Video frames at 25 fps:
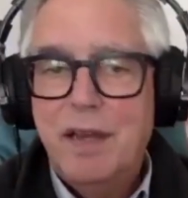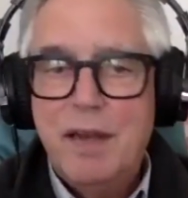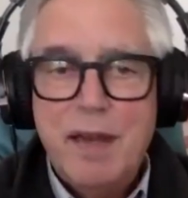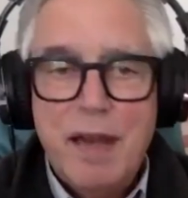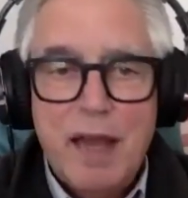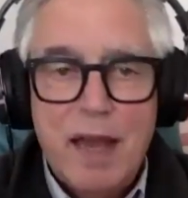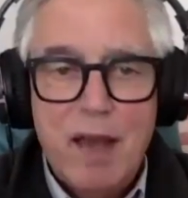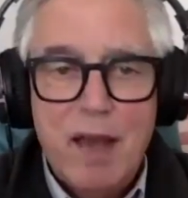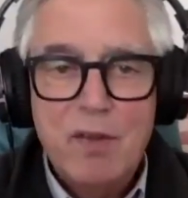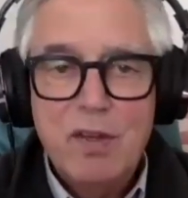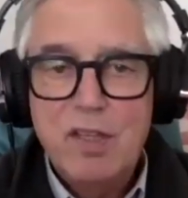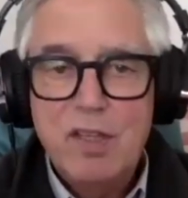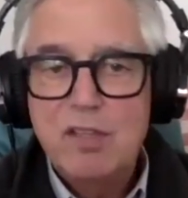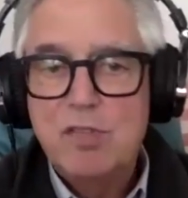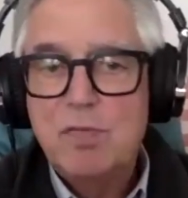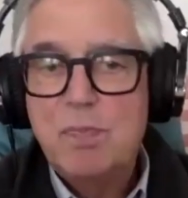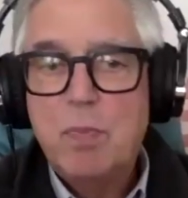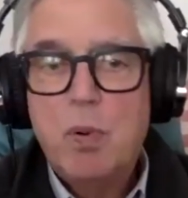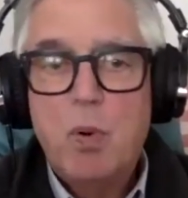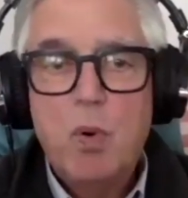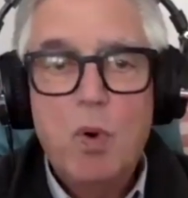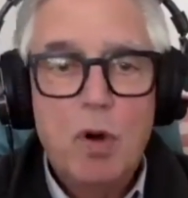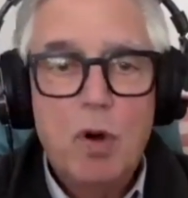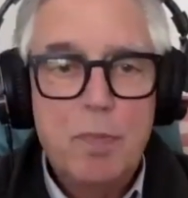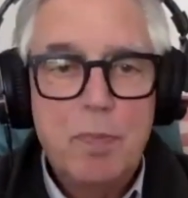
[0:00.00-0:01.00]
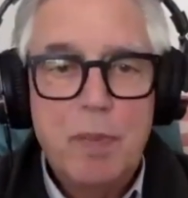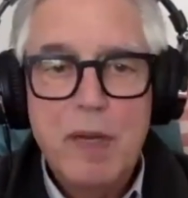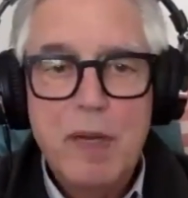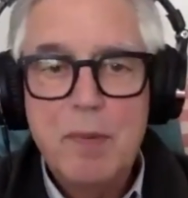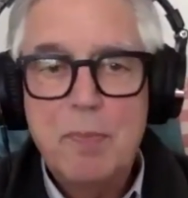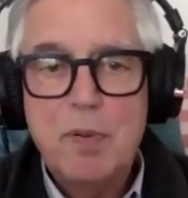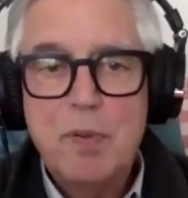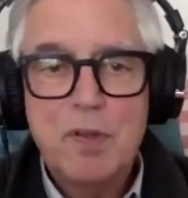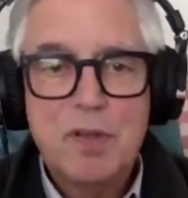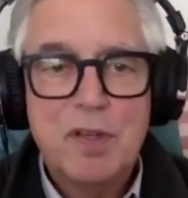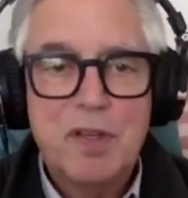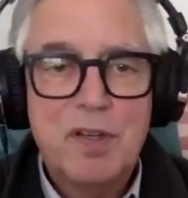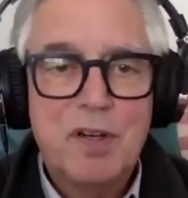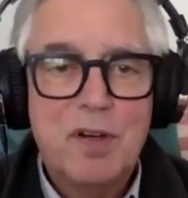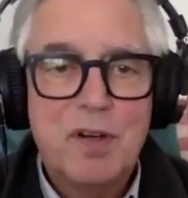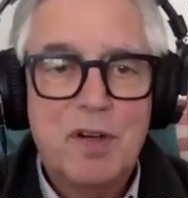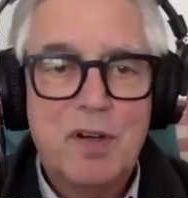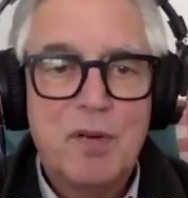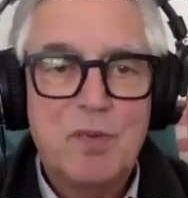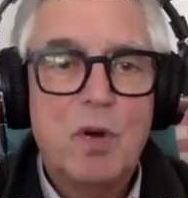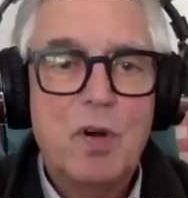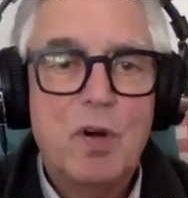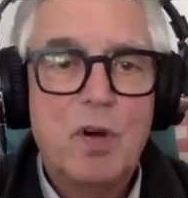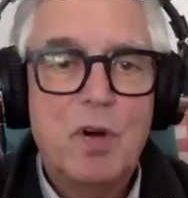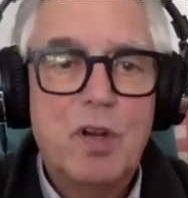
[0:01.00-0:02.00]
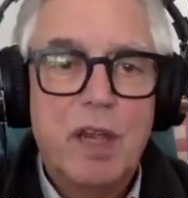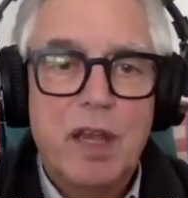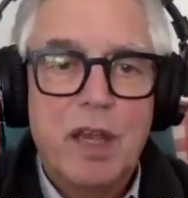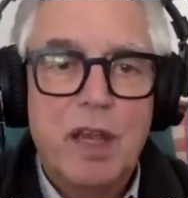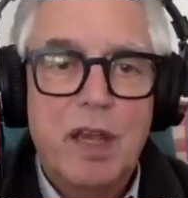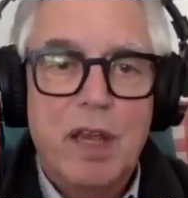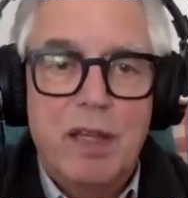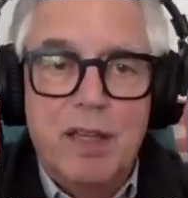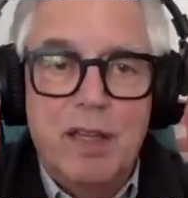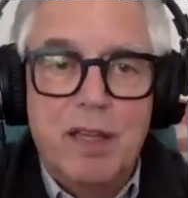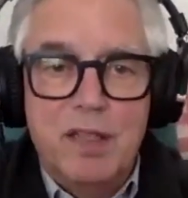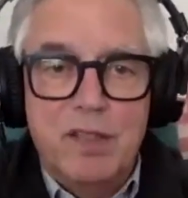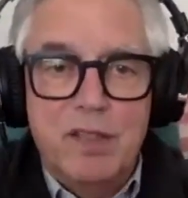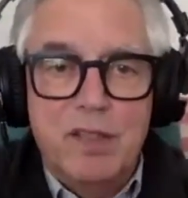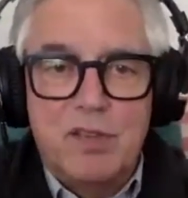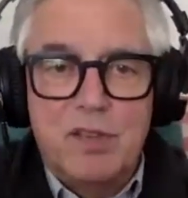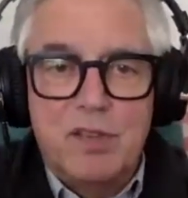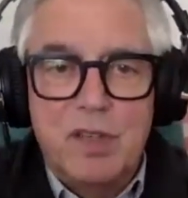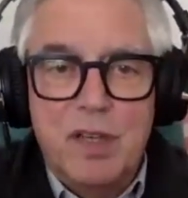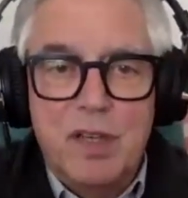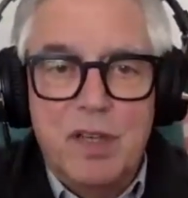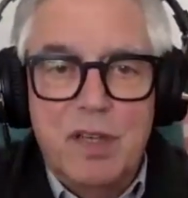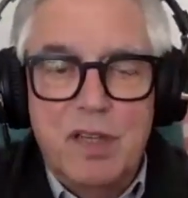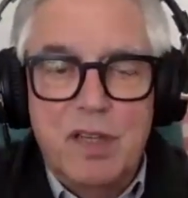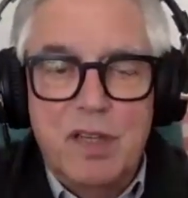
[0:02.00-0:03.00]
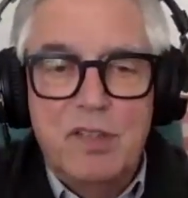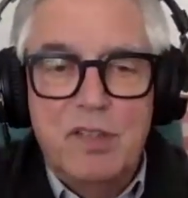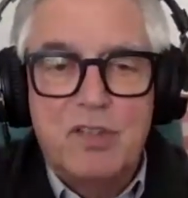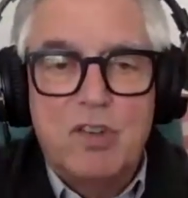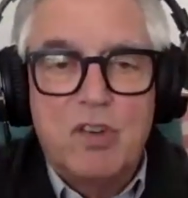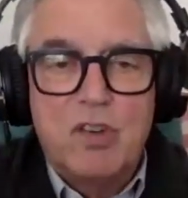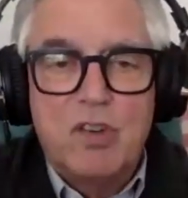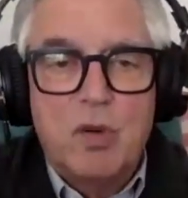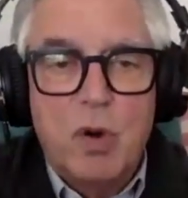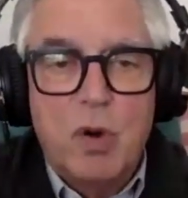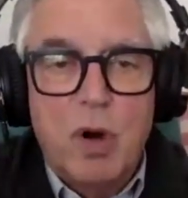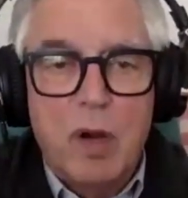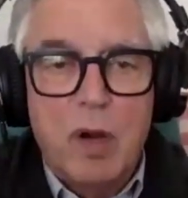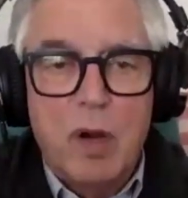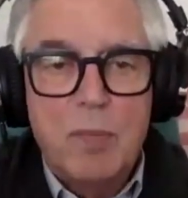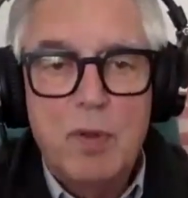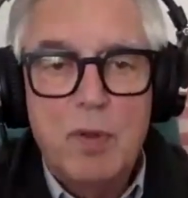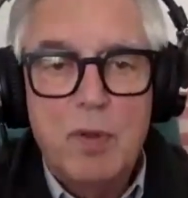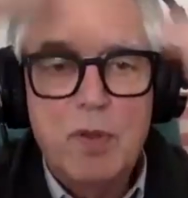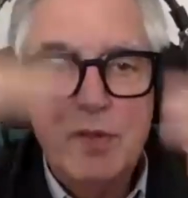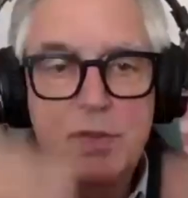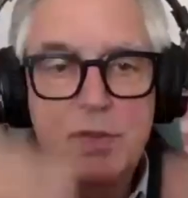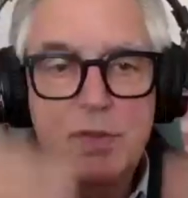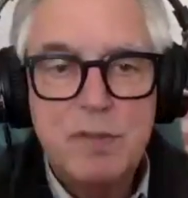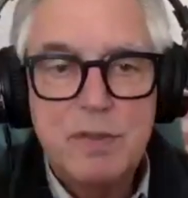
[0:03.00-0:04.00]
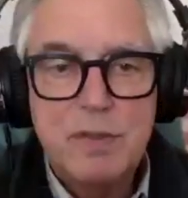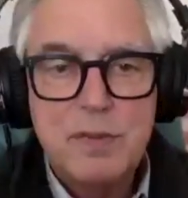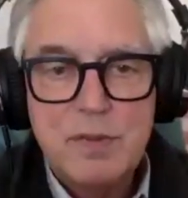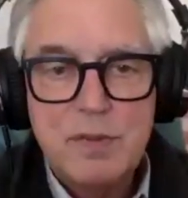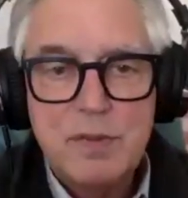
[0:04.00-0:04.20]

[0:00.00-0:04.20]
Now these poor people that are working on these in these crumbled